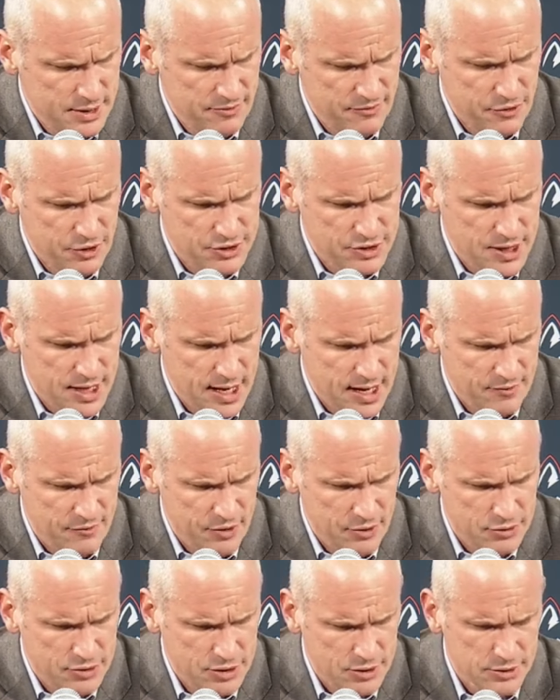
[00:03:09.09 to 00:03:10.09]
First half, he
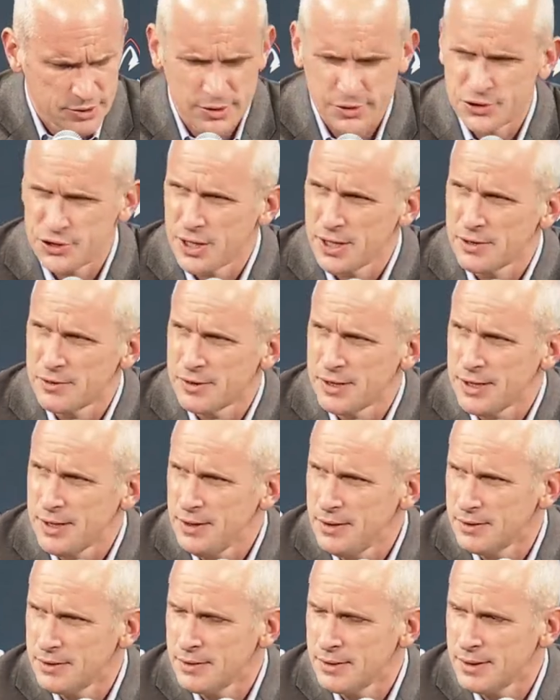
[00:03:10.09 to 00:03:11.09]
was a little jittery,
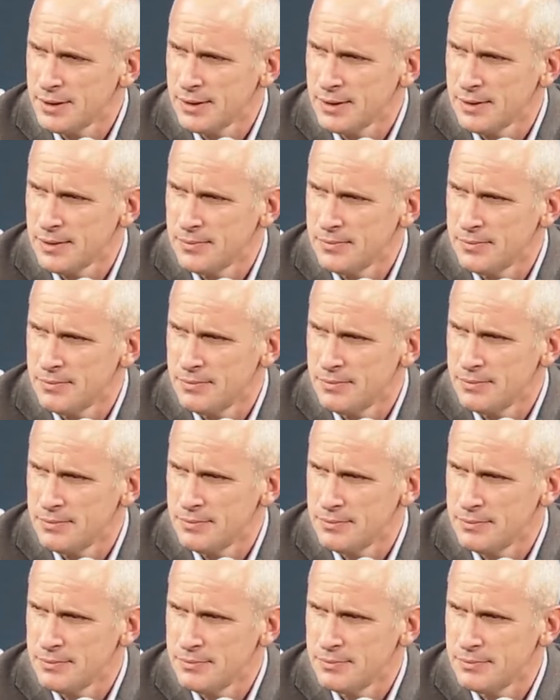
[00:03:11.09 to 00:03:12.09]
um,
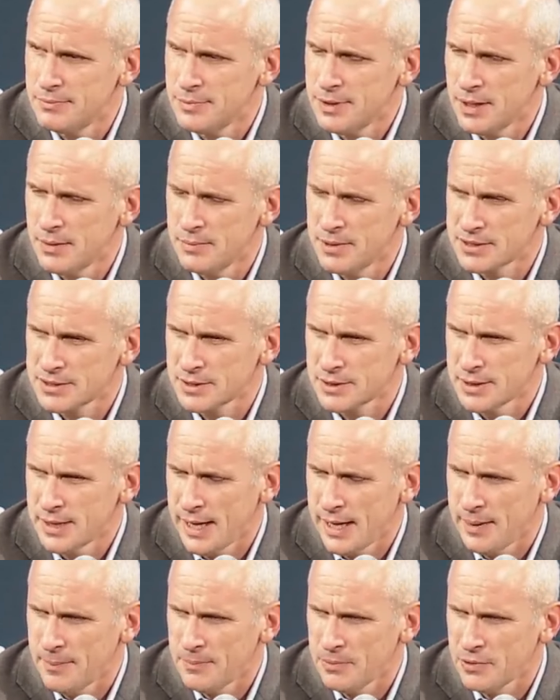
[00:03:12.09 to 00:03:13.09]
you know, missing
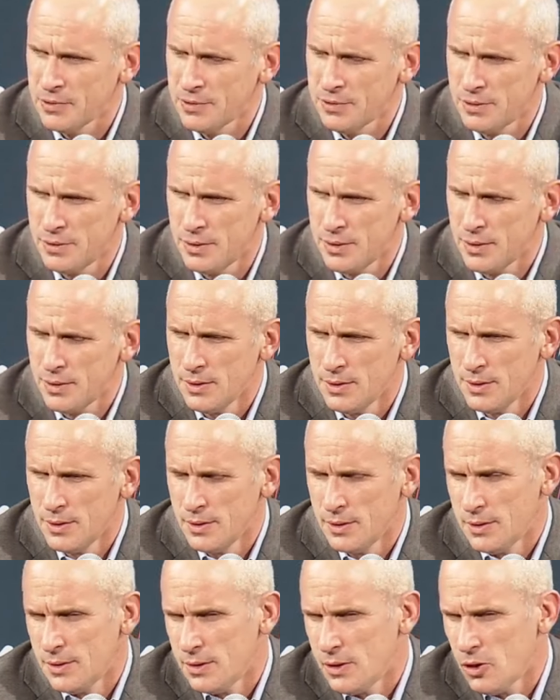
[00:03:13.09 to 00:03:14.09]
Gamble
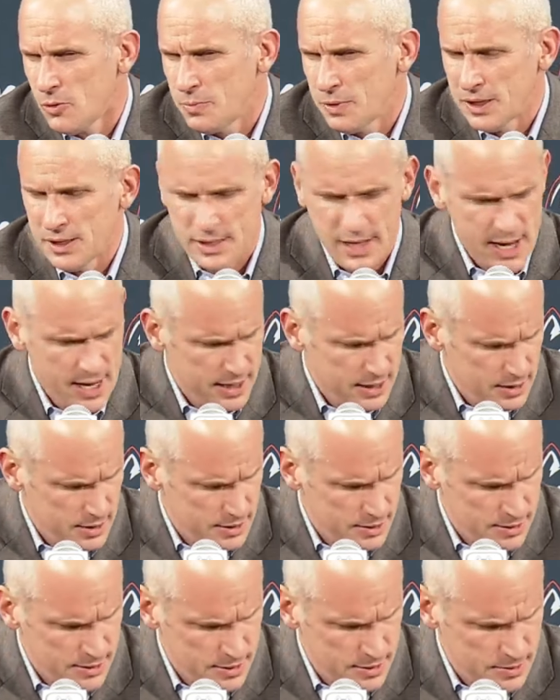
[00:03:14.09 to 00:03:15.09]
opening night.
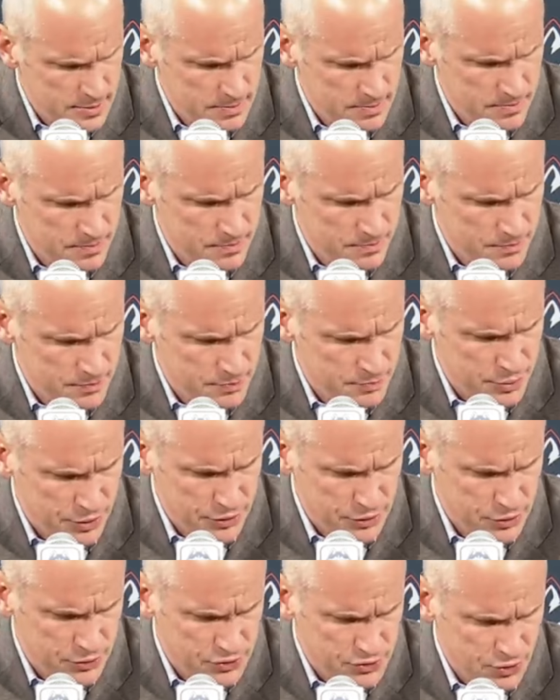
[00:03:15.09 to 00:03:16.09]
Um, but
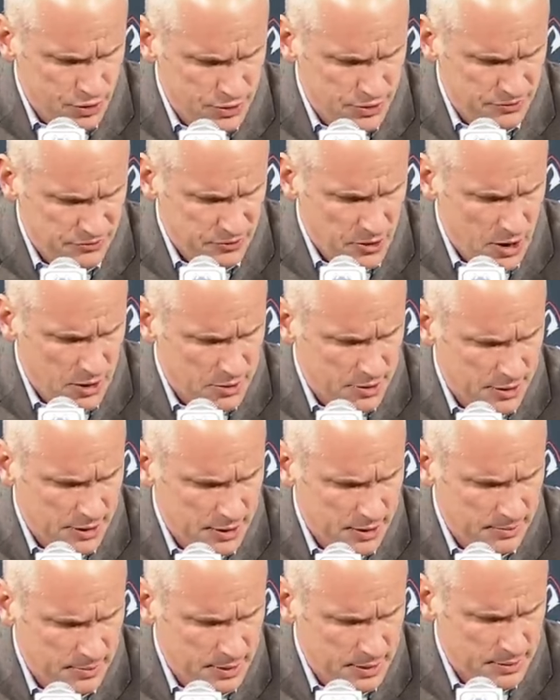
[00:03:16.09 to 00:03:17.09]
you saw the flurry.
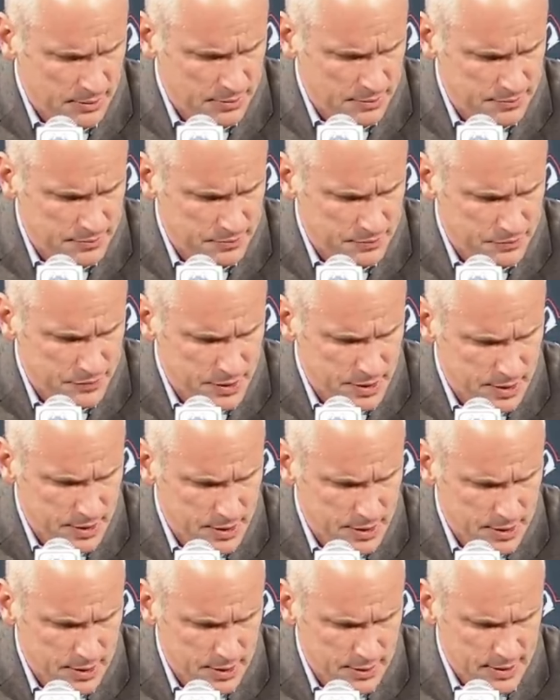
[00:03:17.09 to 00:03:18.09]
I mean,
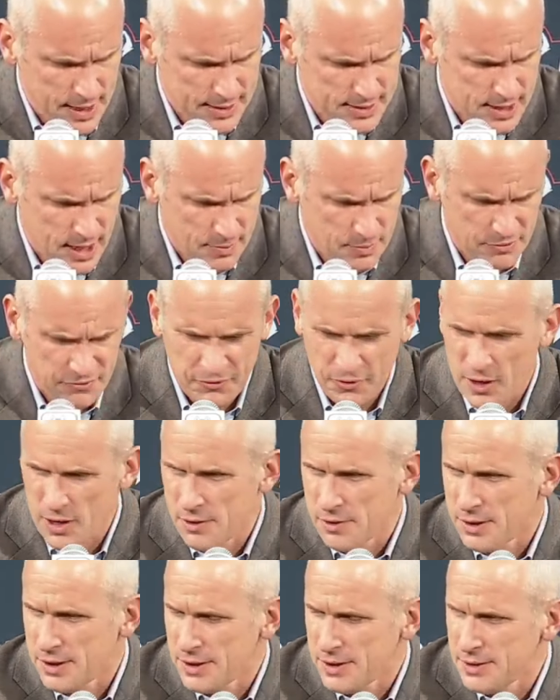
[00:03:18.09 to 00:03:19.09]
that type of
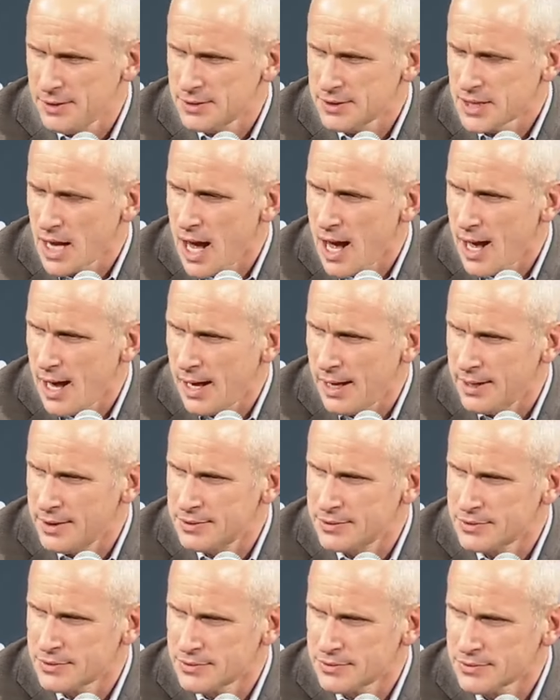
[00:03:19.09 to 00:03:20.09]
flurry,
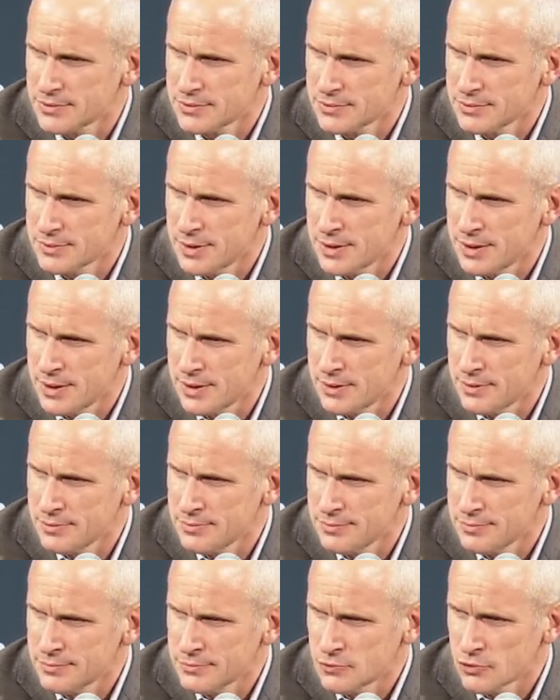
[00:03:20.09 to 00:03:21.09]
size, you know,
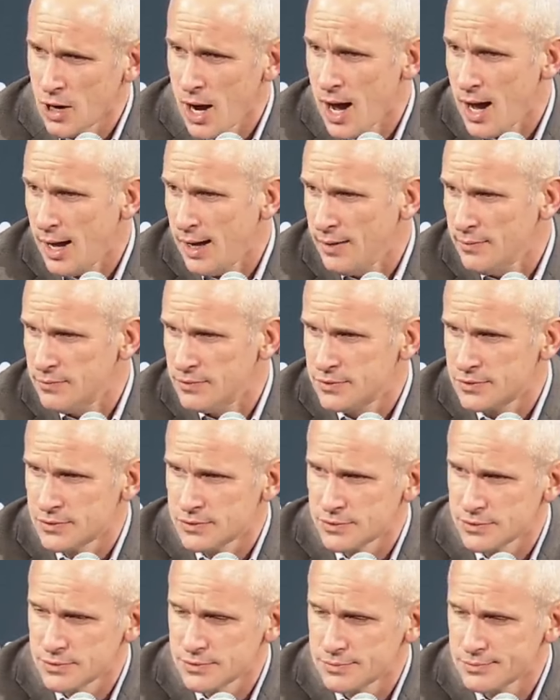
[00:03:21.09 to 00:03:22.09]

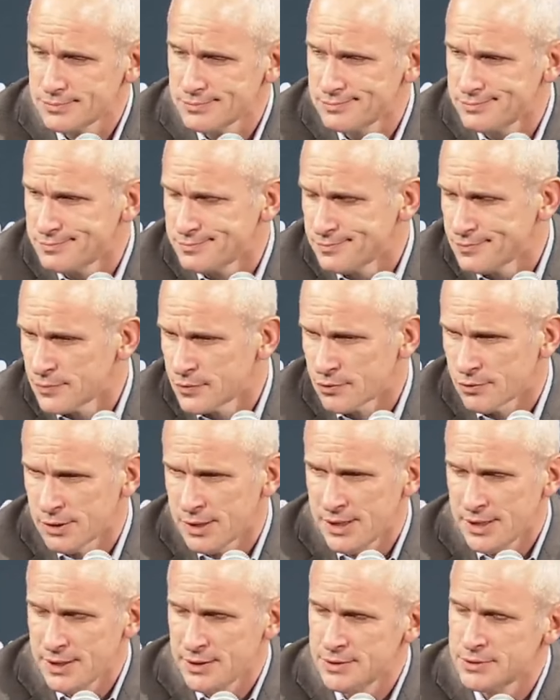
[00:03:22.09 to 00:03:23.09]
drives,
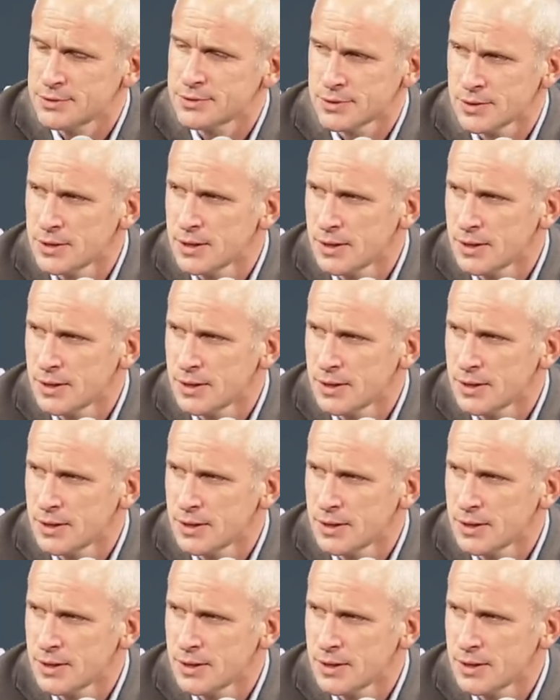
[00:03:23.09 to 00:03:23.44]
threes.